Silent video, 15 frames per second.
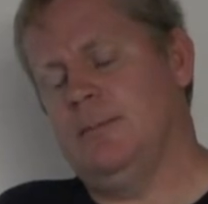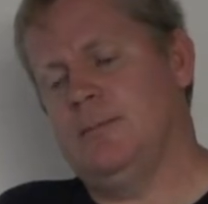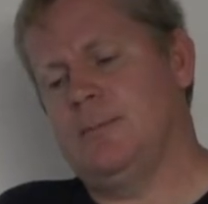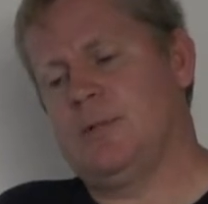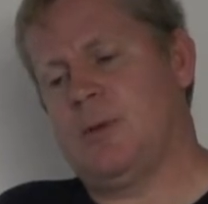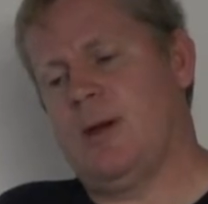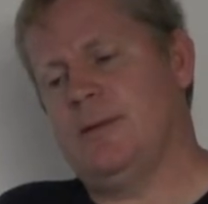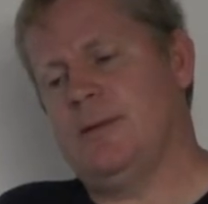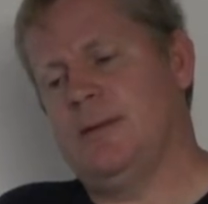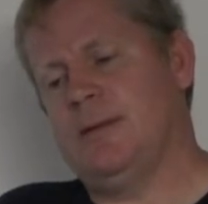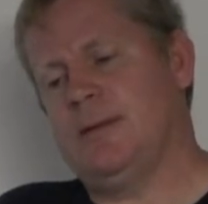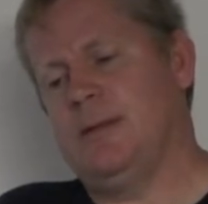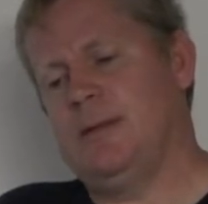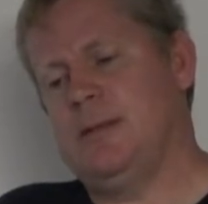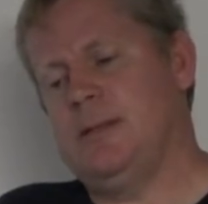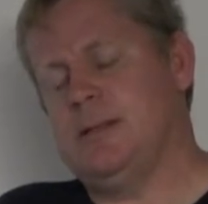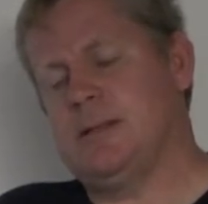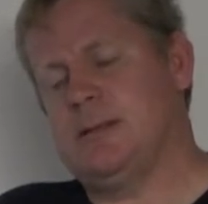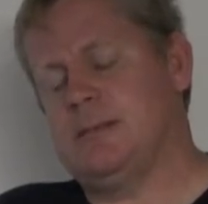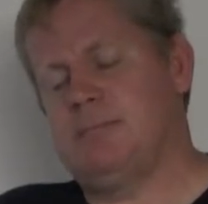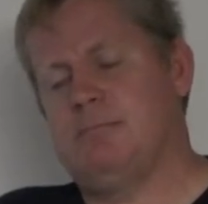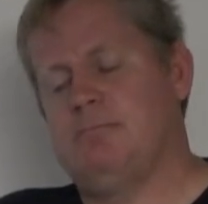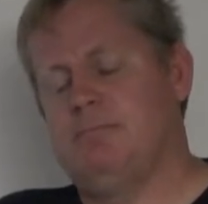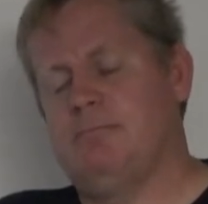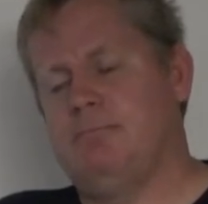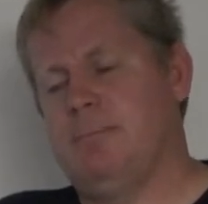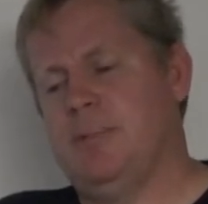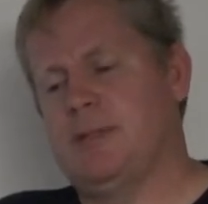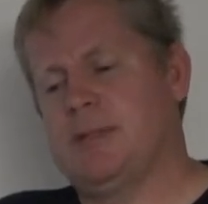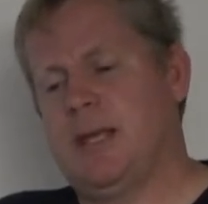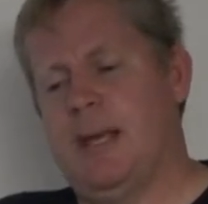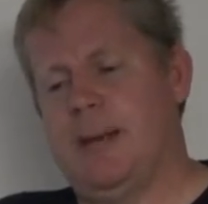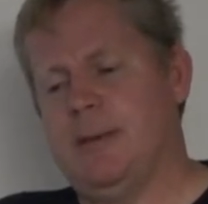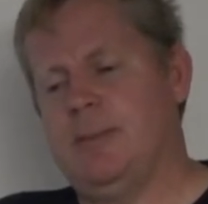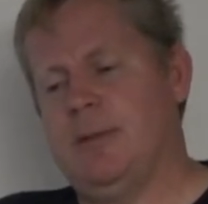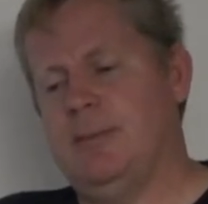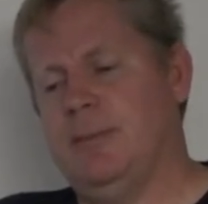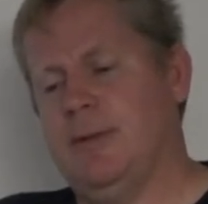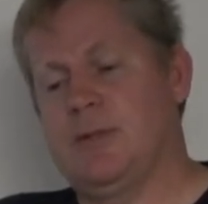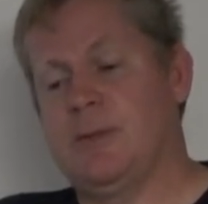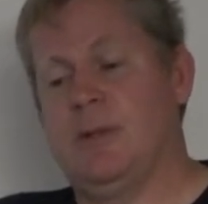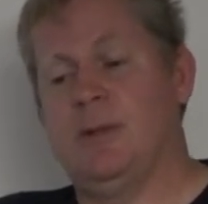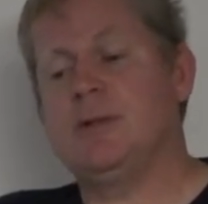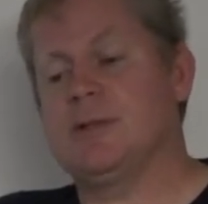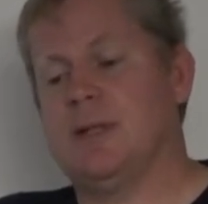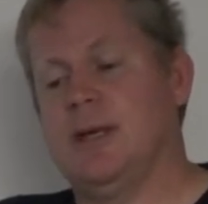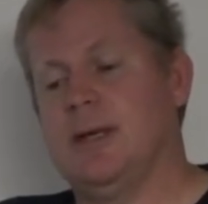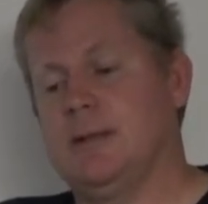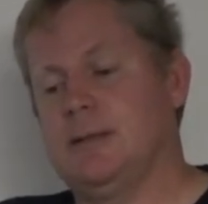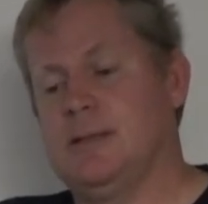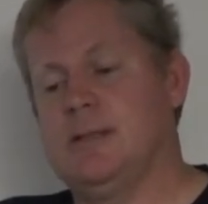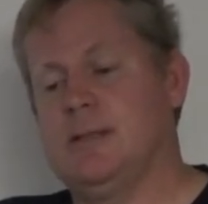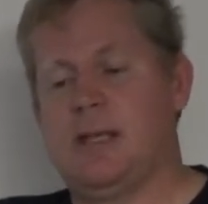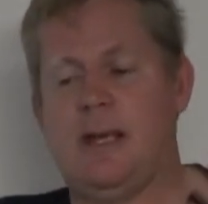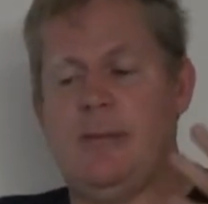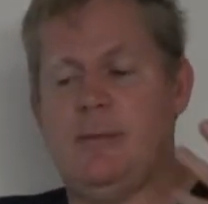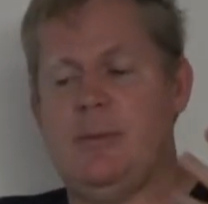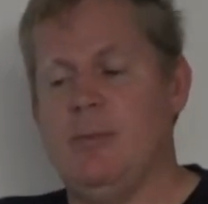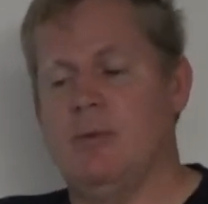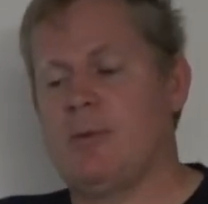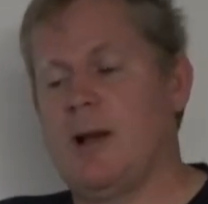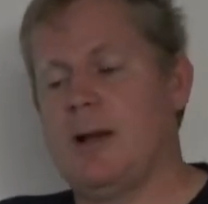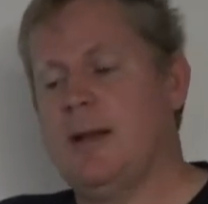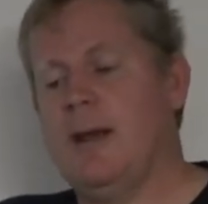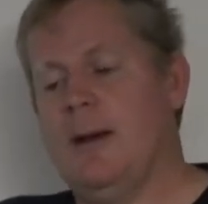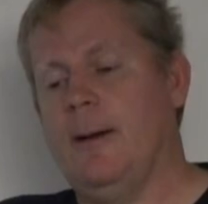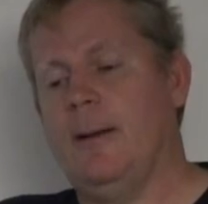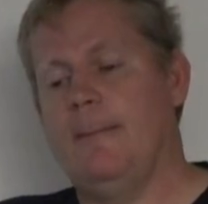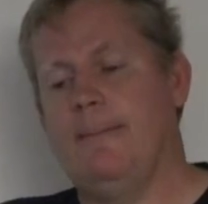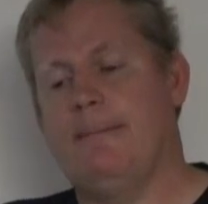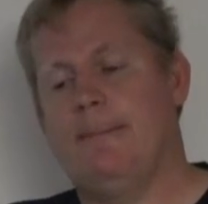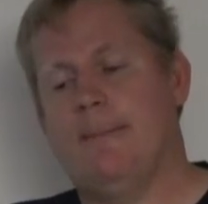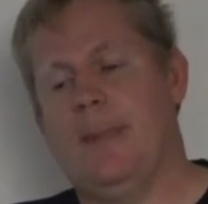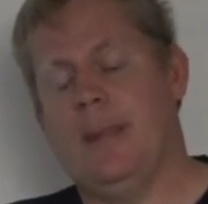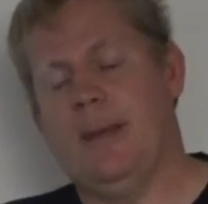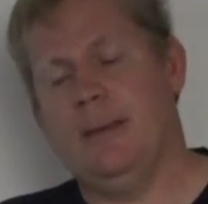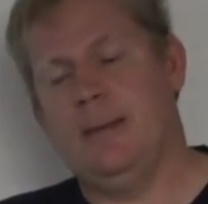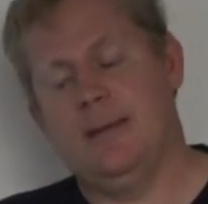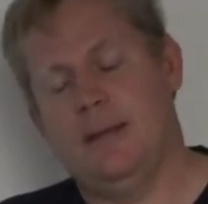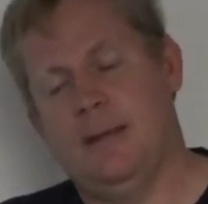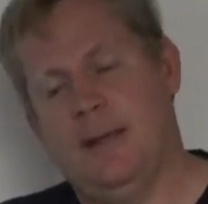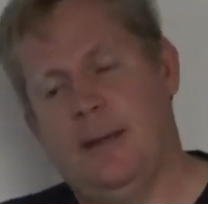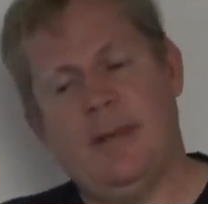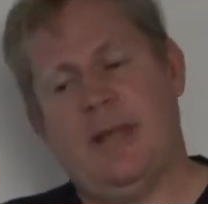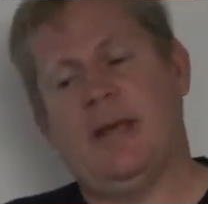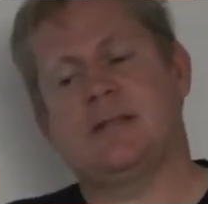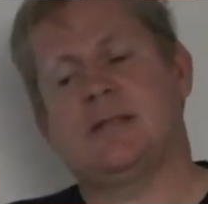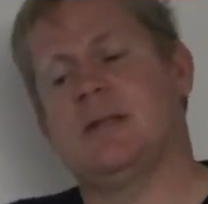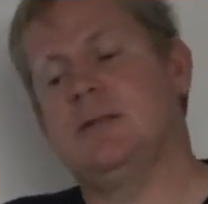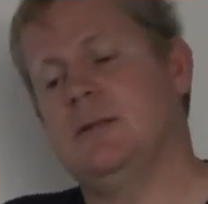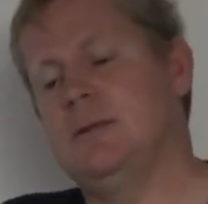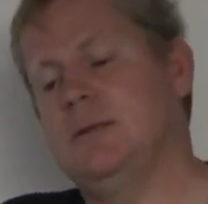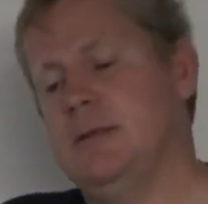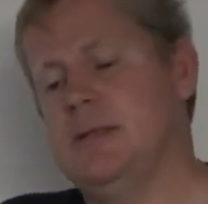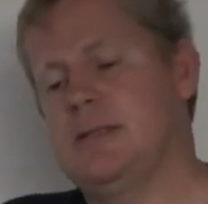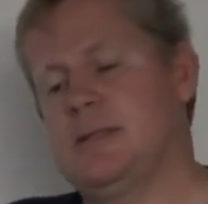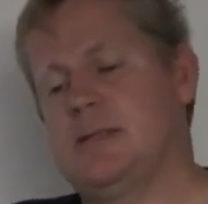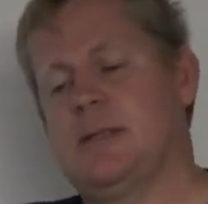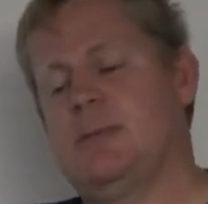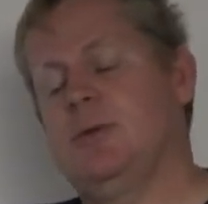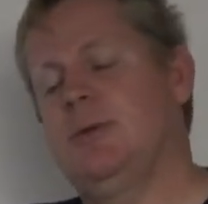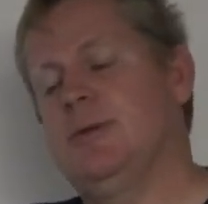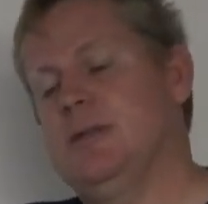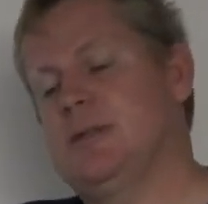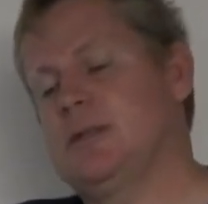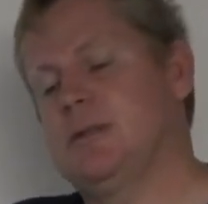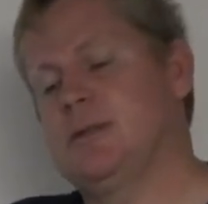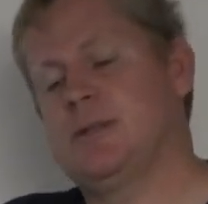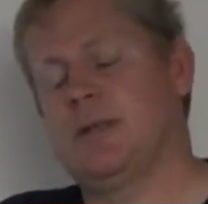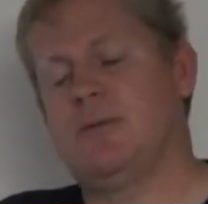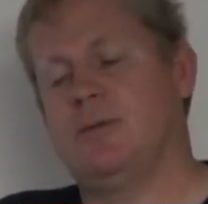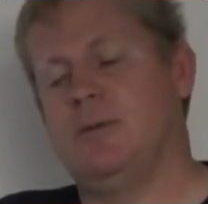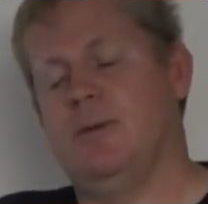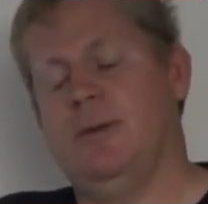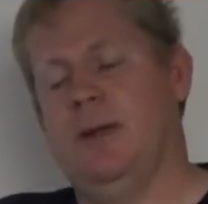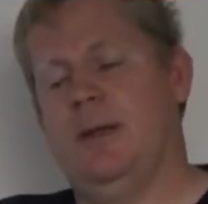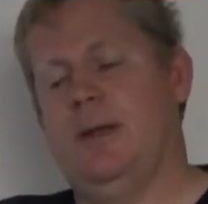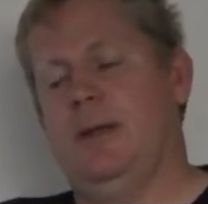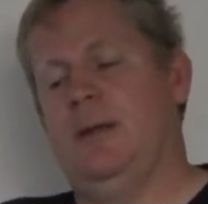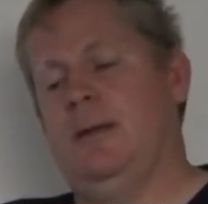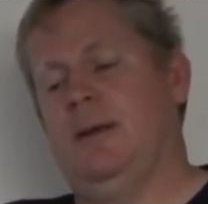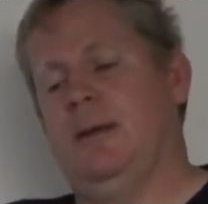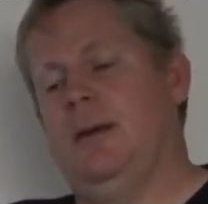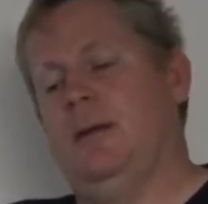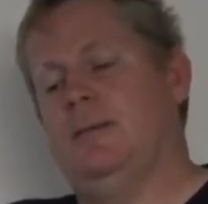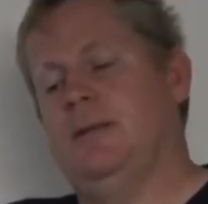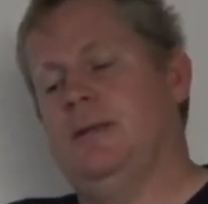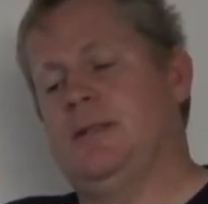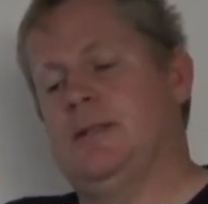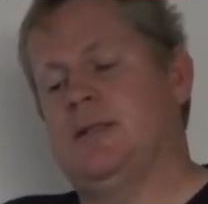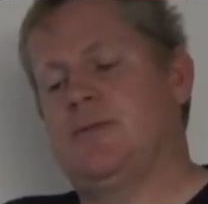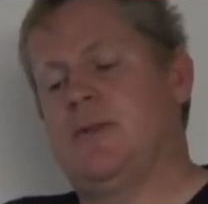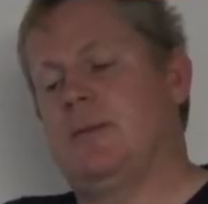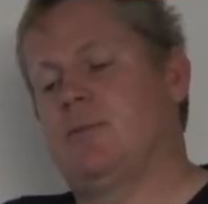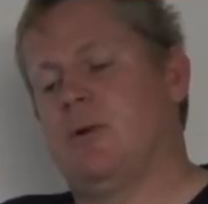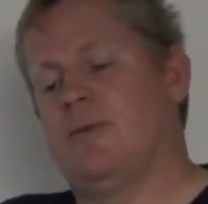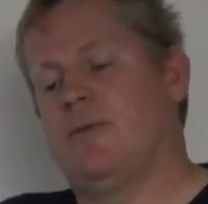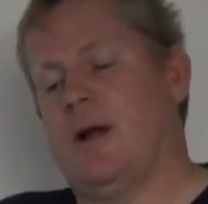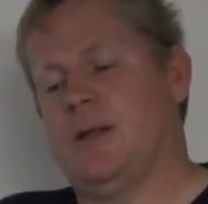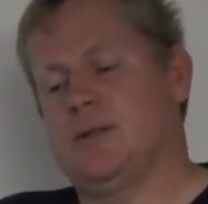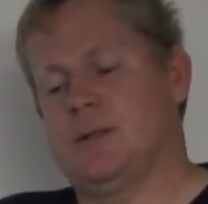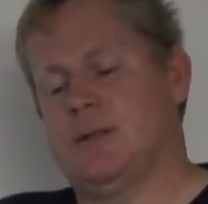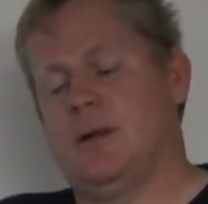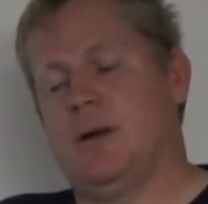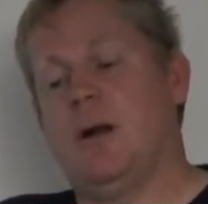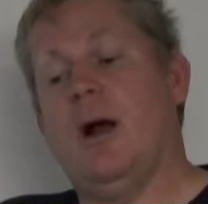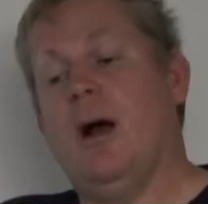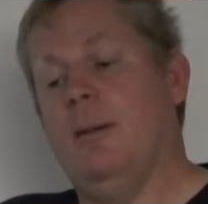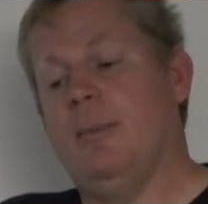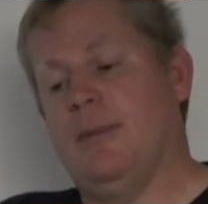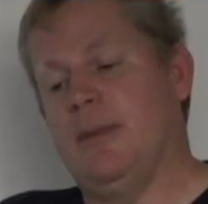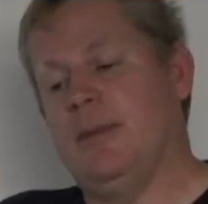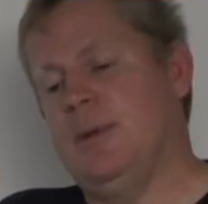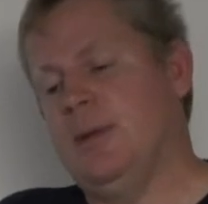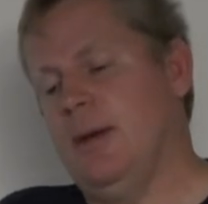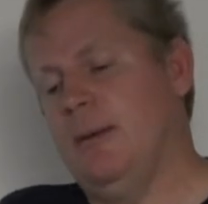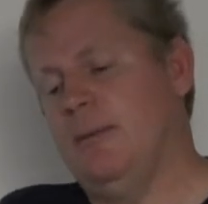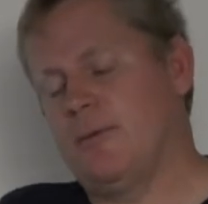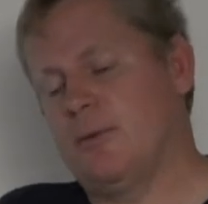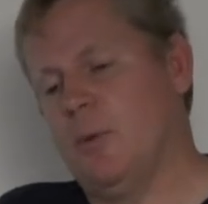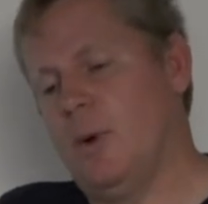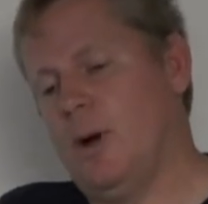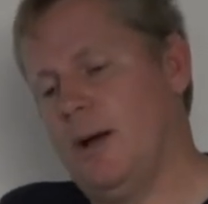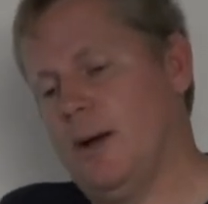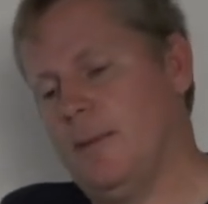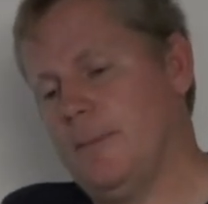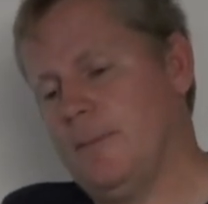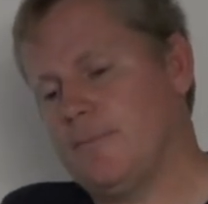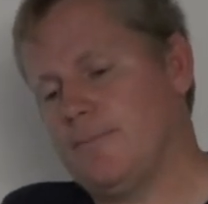So I think that he's been scamming people. That's what it looks like, because he's scamming people right now. And as I do this, as I'm doing this, there's several. These fake profiles are up, and they've been up for a while.